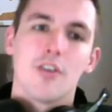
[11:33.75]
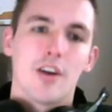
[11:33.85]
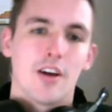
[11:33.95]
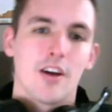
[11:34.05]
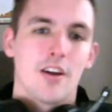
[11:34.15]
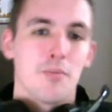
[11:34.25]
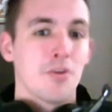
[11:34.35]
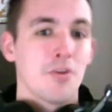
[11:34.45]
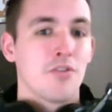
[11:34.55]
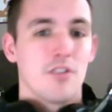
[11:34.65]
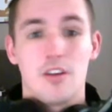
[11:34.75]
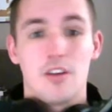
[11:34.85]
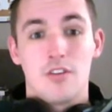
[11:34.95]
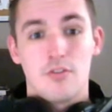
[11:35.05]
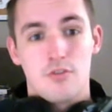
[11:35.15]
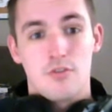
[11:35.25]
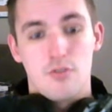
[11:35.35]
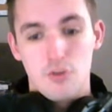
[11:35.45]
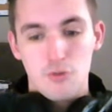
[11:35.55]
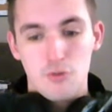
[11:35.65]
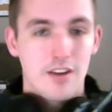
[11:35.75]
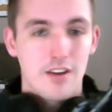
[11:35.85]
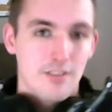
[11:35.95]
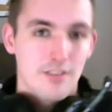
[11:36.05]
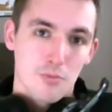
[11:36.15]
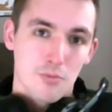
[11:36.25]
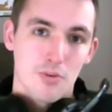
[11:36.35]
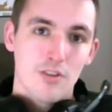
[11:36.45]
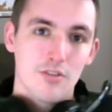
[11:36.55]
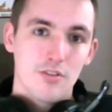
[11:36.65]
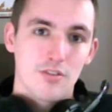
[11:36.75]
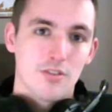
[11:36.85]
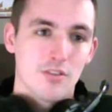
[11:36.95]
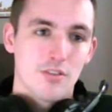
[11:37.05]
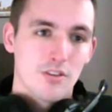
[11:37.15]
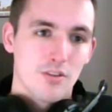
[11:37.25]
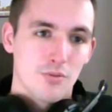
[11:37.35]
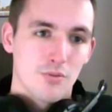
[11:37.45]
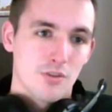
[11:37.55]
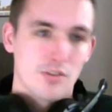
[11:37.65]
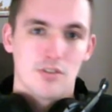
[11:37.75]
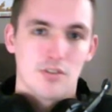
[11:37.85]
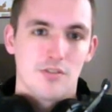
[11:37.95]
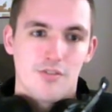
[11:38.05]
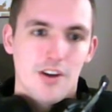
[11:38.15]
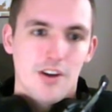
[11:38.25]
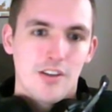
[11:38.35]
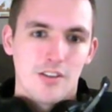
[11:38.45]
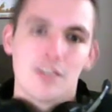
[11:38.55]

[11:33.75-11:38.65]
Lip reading: and I'm pretty sure they just used that as inspiration, which is fine.